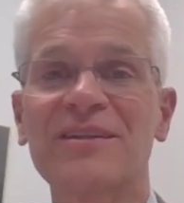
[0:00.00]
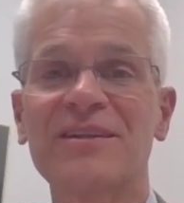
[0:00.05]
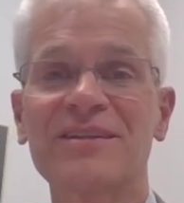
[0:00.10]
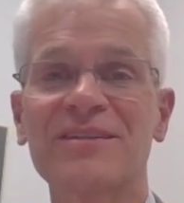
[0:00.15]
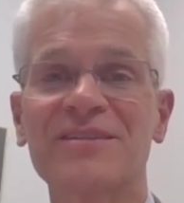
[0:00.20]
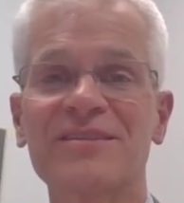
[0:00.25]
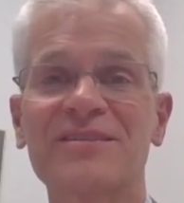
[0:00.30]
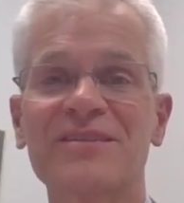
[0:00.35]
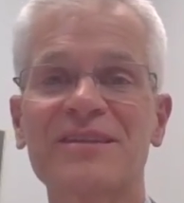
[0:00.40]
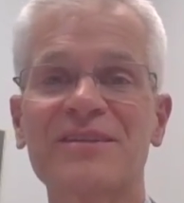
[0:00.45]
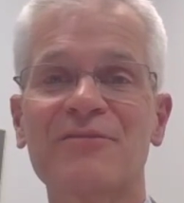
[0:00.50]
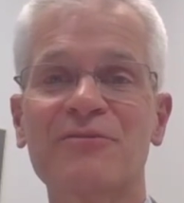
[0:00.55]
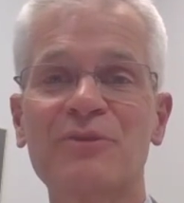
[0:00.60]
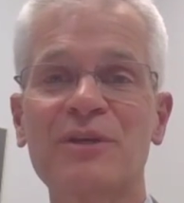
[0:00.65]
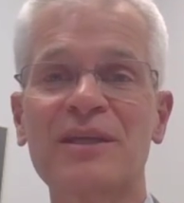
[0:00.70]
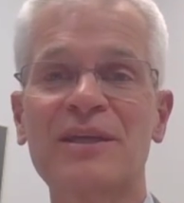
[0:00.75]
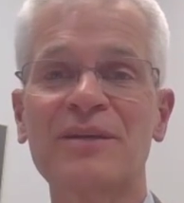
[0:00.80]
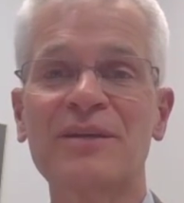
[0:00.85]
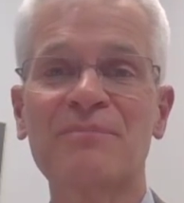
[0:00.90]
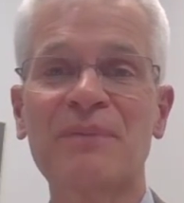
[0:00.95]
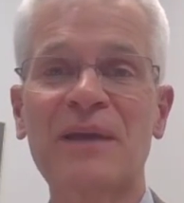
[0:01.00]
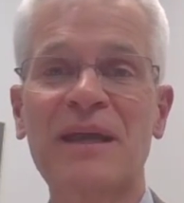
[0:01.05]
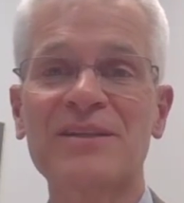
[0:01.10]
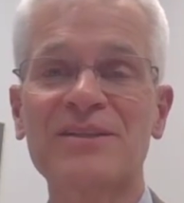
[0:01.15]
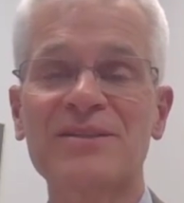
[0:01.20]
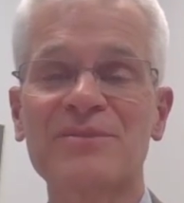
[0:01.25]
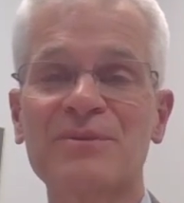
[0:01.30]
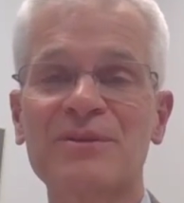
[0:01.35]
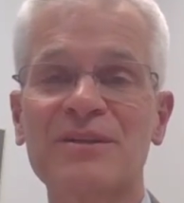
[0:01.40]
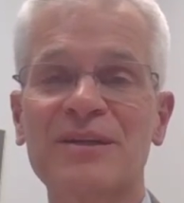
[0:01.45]
It's if we can
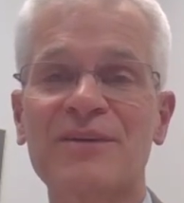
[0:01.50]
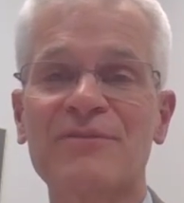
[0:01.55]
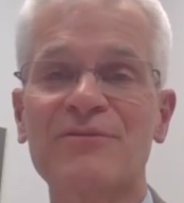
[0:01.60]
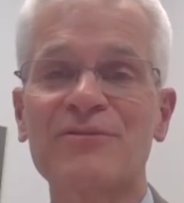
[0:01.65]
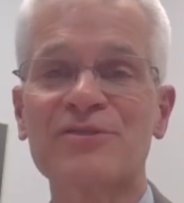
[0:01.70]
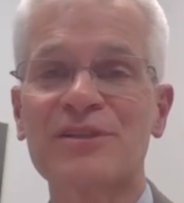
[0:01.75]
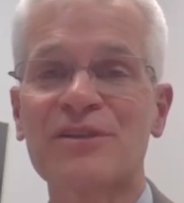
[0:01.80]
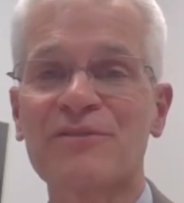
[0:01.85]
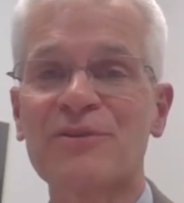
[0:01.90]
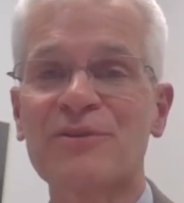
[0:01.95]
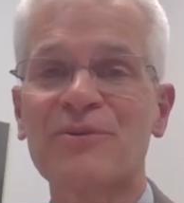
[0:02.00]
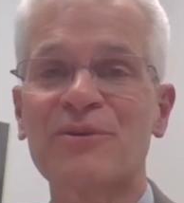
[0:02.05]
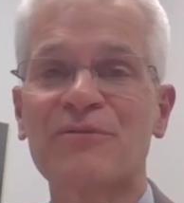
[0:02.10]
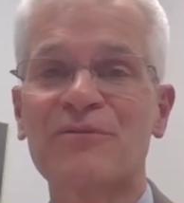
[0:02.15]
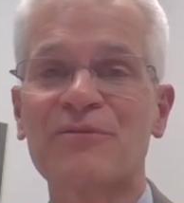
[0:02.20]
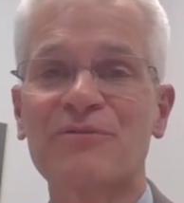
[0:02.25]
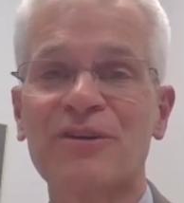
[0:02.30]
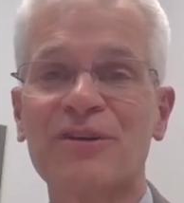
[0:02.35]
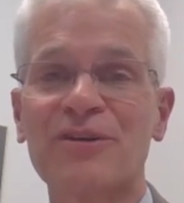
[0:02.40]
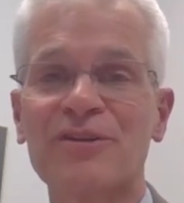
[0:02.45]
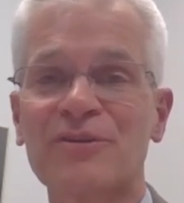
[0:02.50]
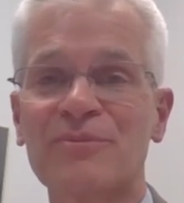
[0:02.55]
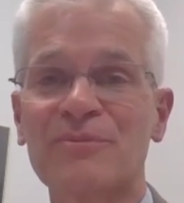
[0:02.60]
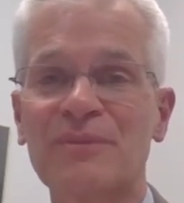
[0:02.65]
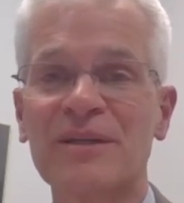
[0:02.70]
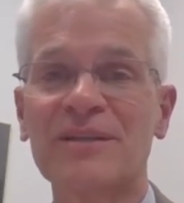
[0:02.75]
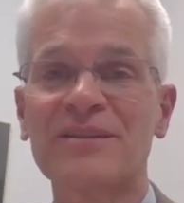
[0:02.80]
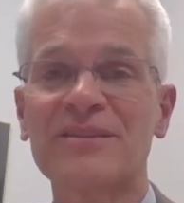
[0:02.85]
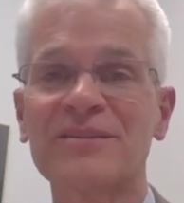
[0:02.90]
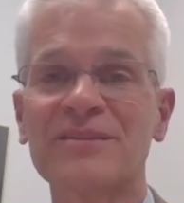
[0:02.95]
pass a bill that covers everyone for all their
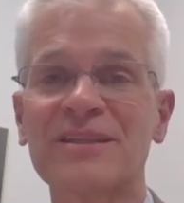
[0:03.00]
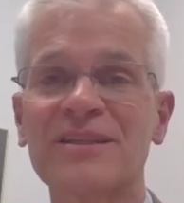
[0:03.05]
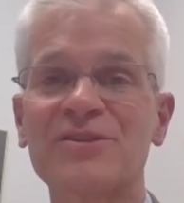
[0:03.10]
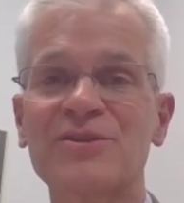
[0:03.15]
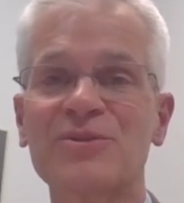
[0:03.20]
medical needs,